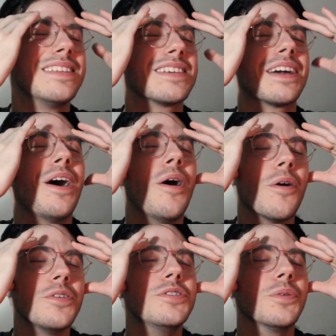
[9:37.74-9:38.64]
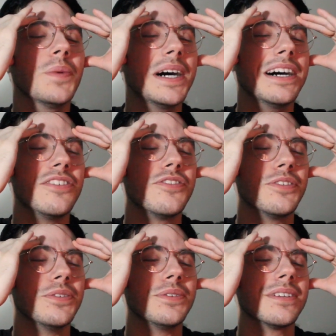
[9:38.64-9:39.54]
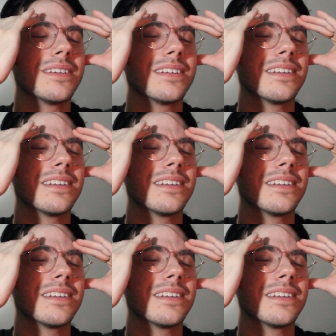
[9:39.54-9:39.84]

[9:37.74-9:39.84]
It's like hard to watch, dude.